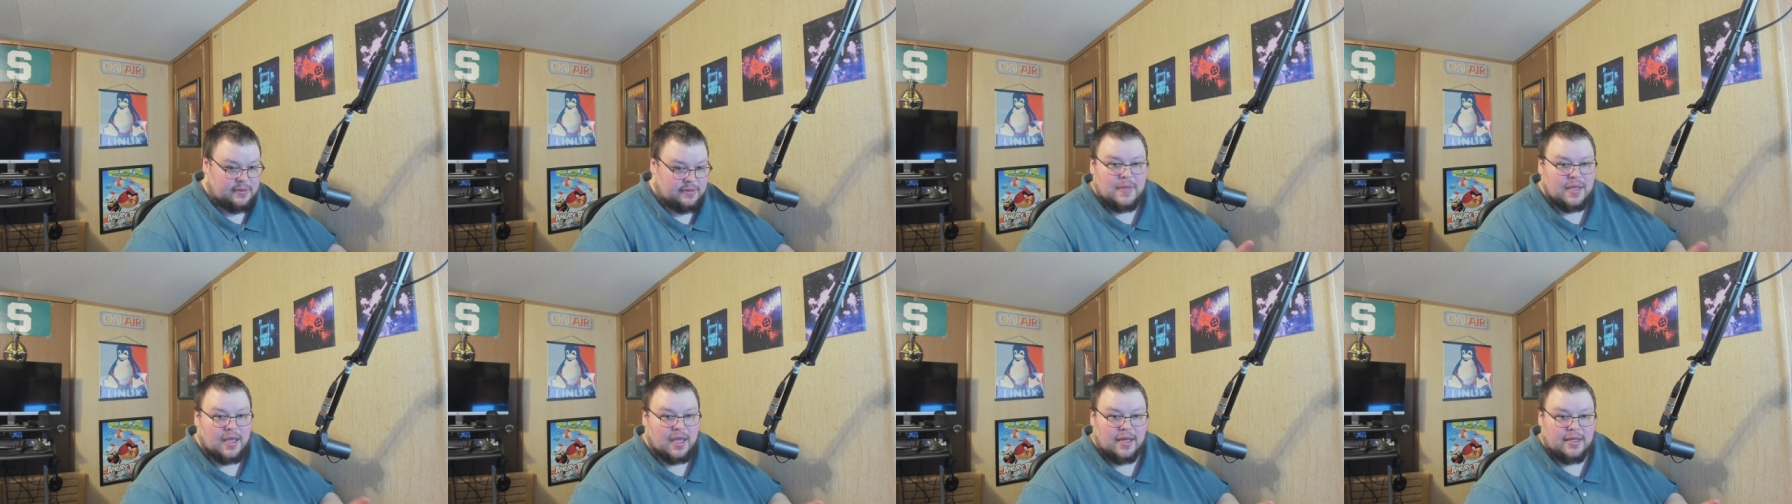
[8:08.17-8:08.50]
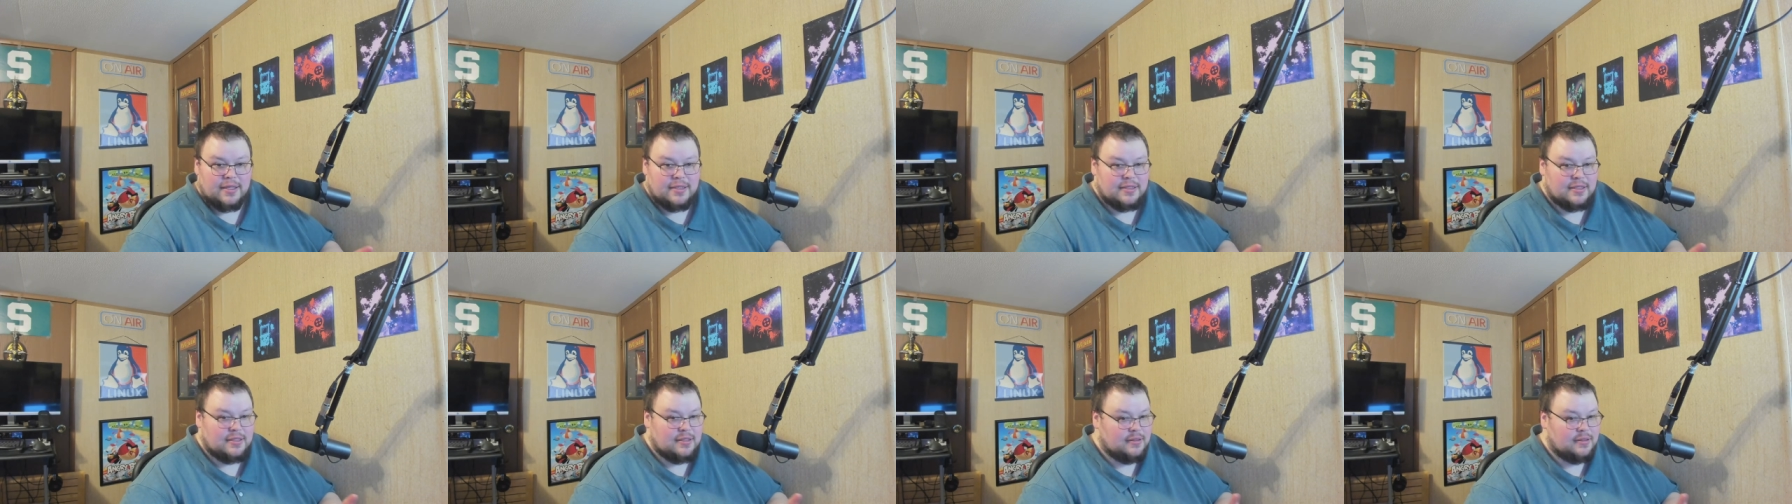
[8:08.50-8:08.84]

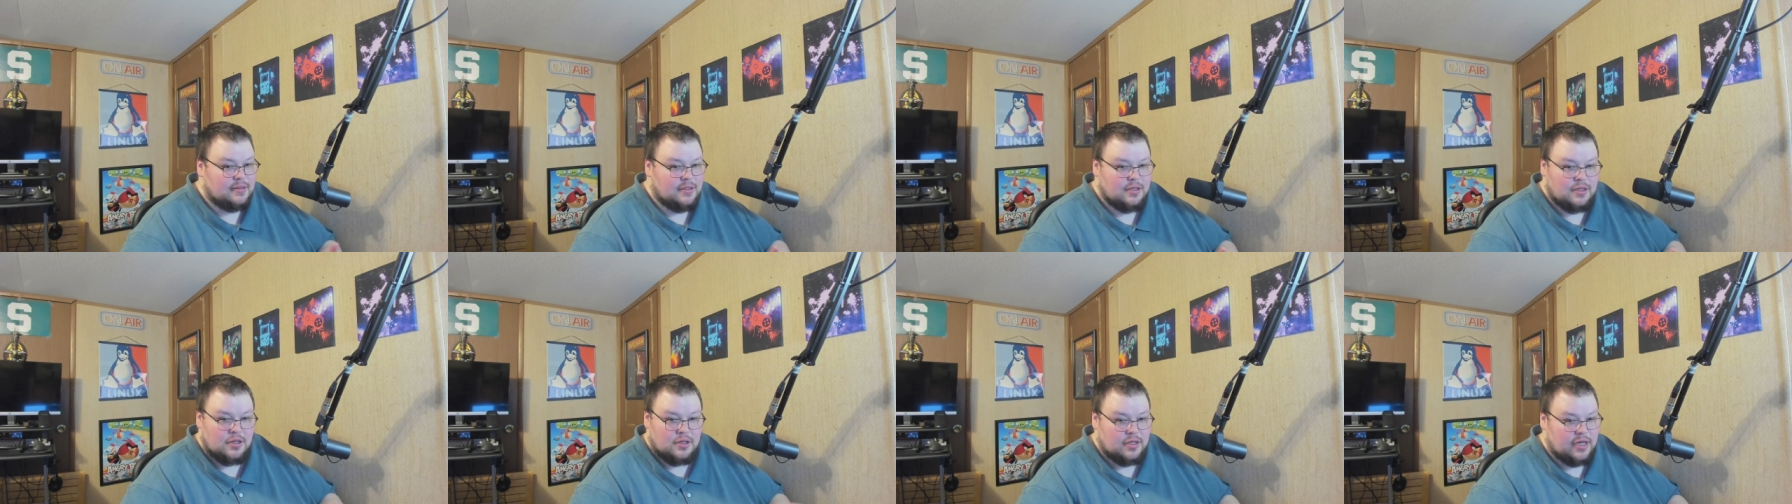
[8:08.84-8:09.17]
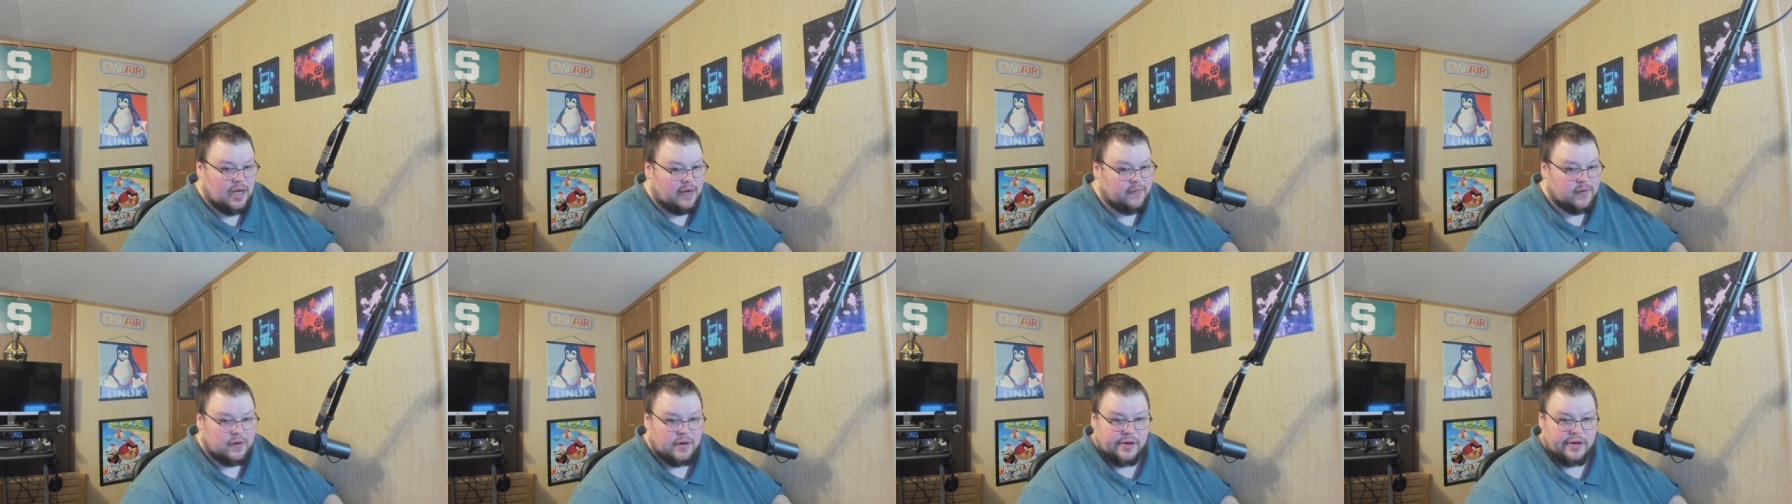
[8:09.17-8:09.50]
because you're
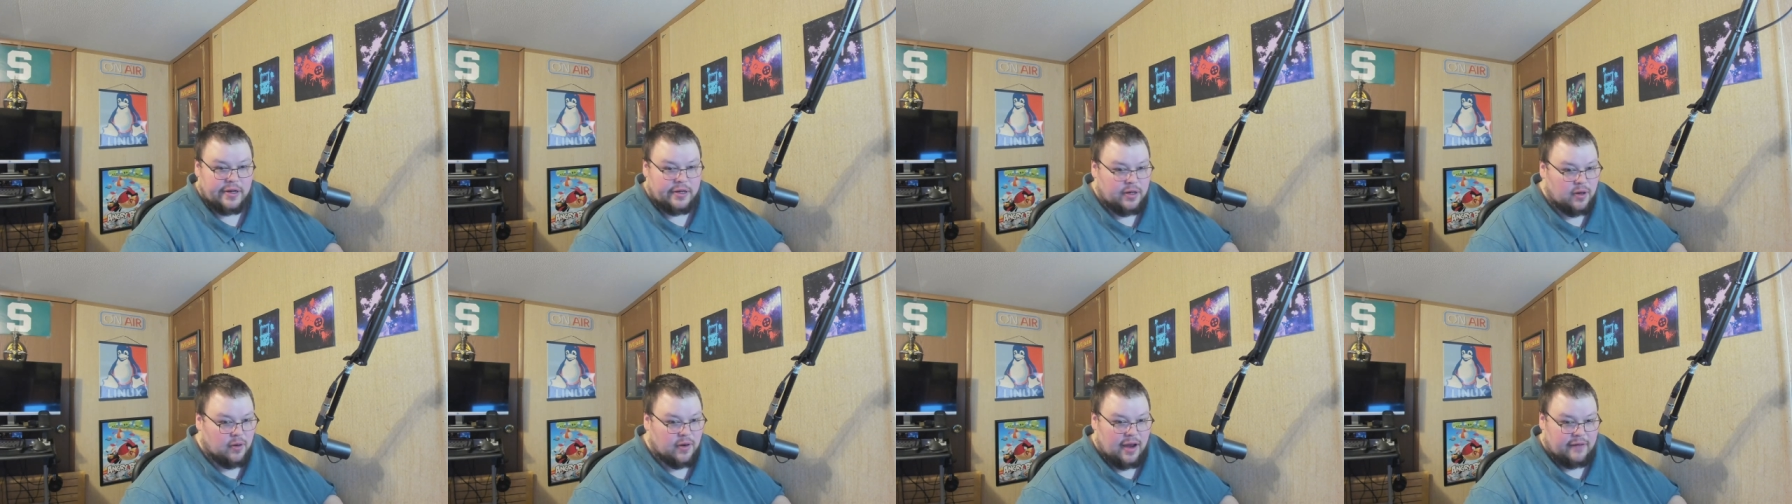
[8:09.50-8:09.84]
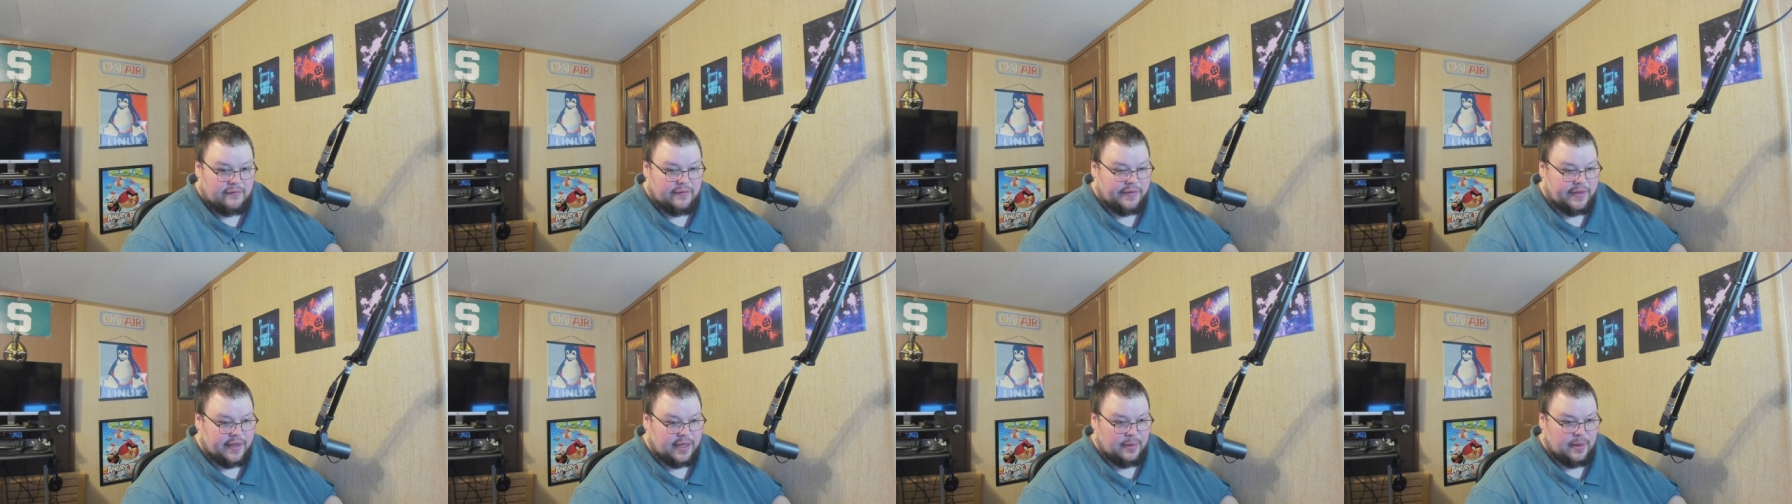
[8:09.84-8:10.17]
never going to know
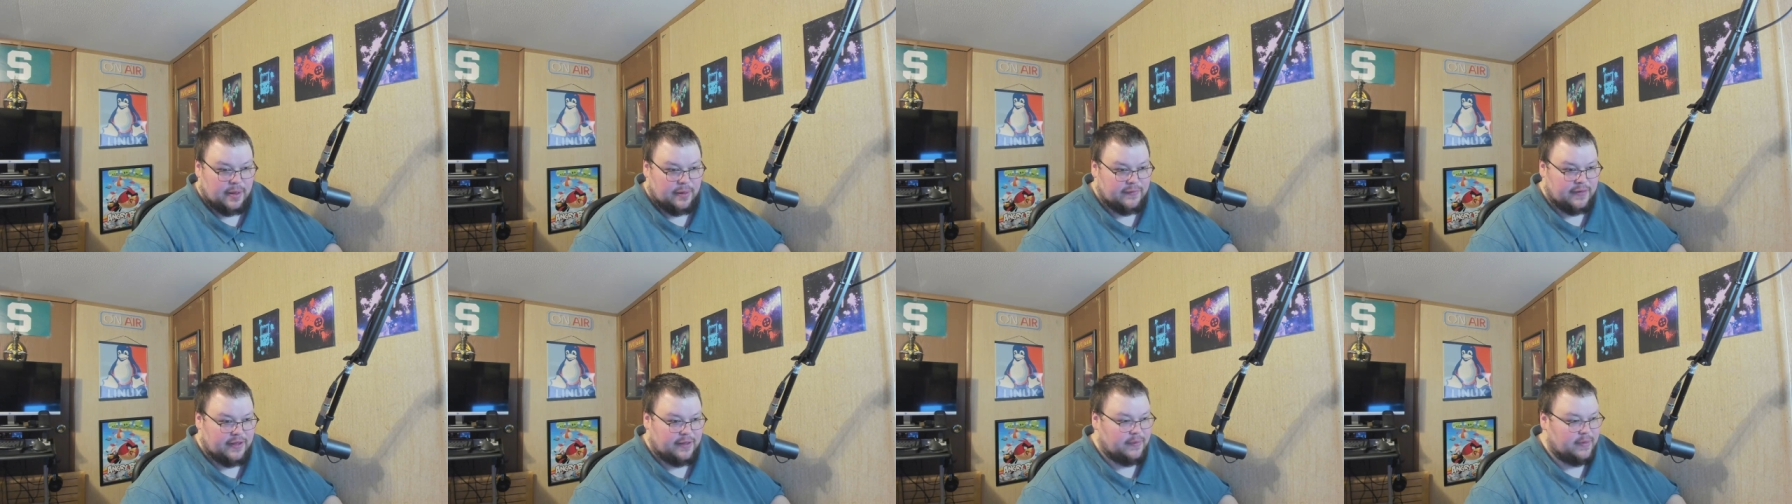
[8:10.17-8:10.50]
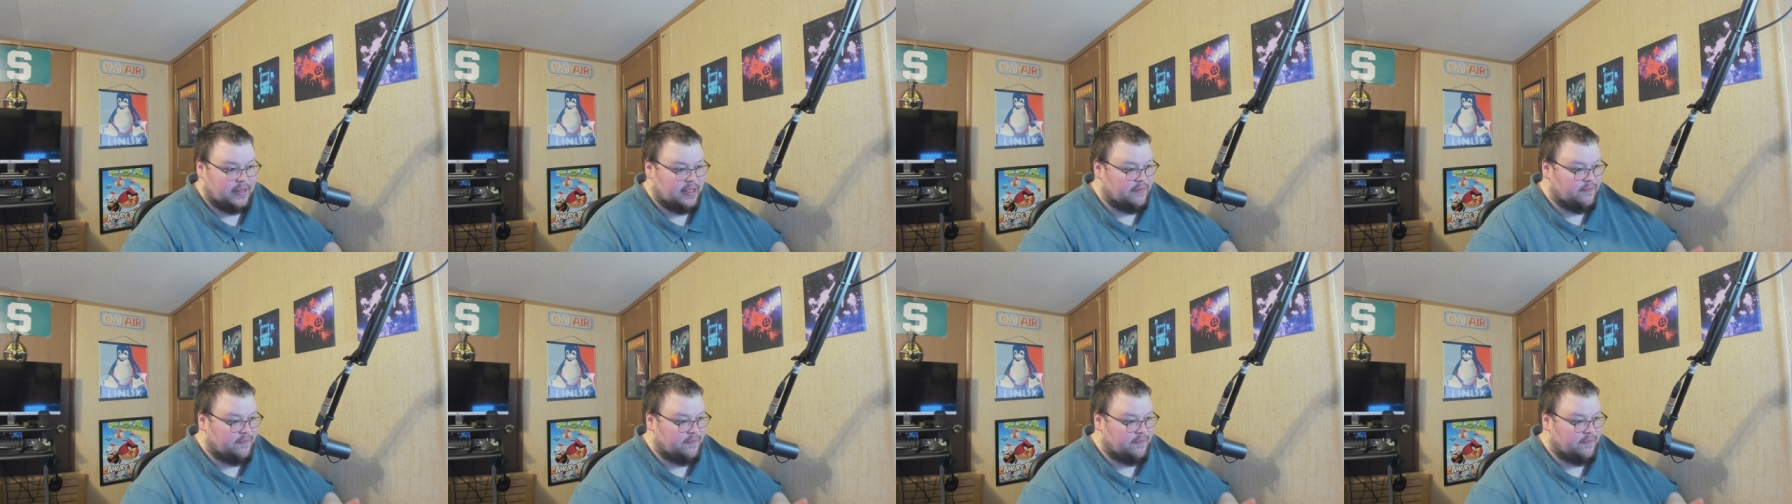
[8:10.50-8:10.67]
everything about Vim.